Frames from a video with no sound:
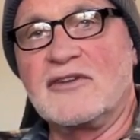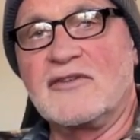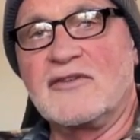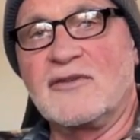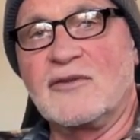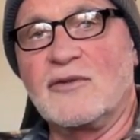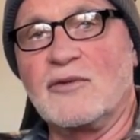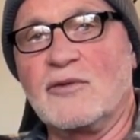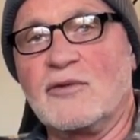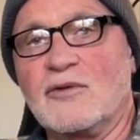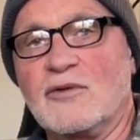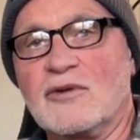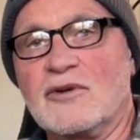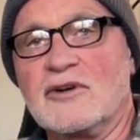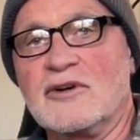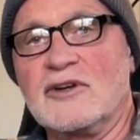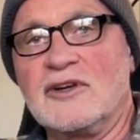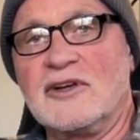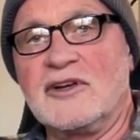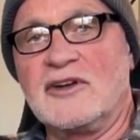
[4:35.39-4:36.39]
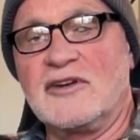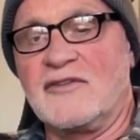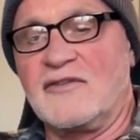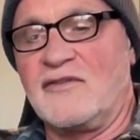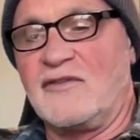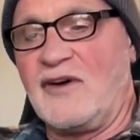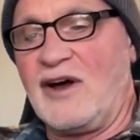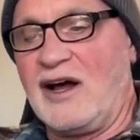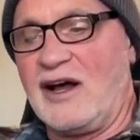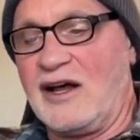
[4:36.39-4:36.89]
4,
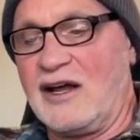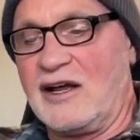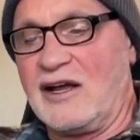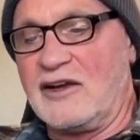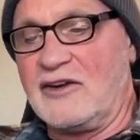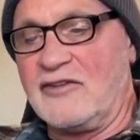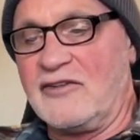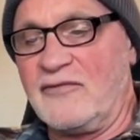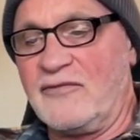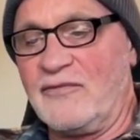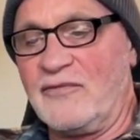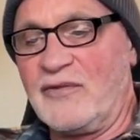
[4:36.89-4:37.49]
5.